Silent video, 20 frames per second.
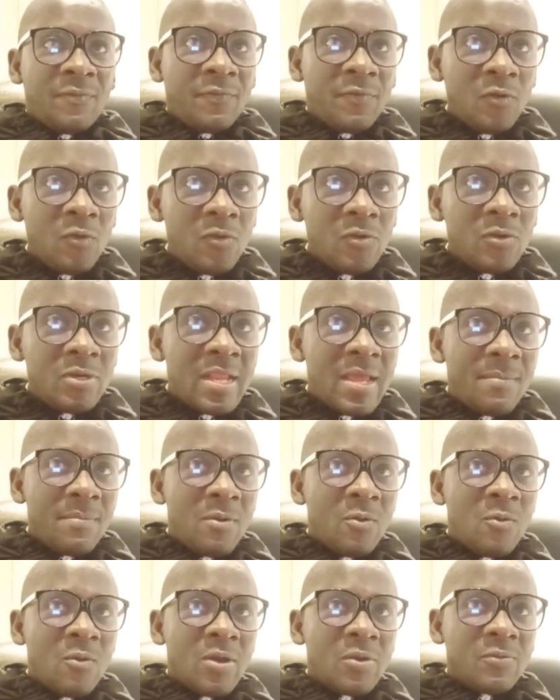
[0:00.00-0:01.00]
Rule
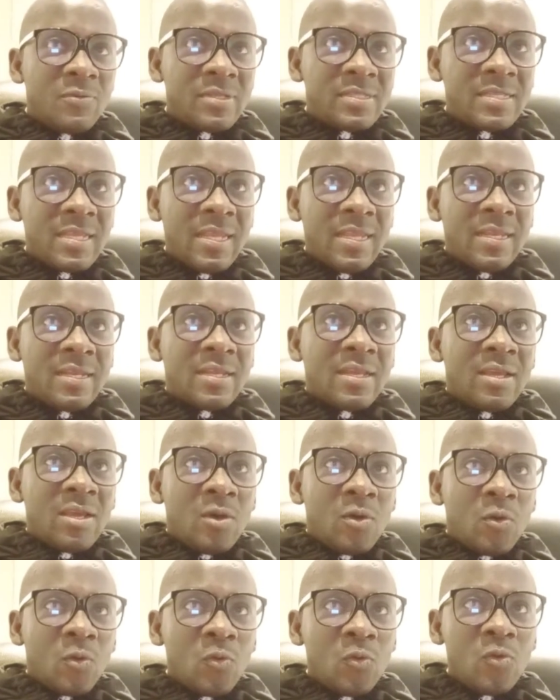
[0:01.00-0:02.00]
number one, we say,
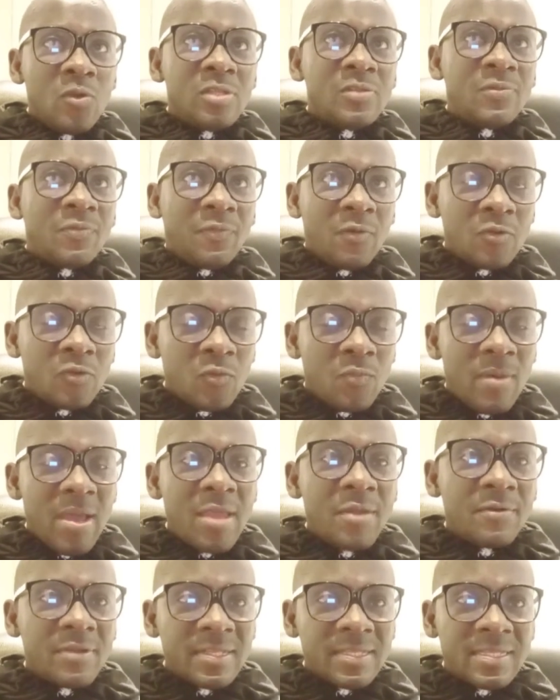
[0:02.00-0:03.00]
rules for
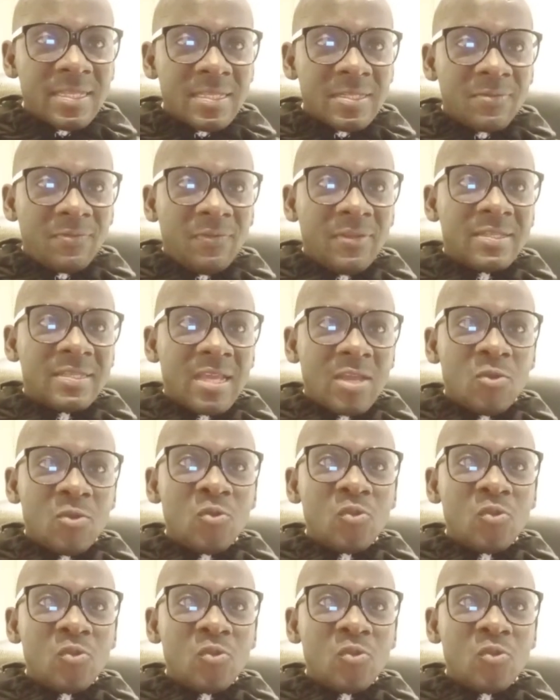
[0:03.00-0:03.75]
Dubai residence visa.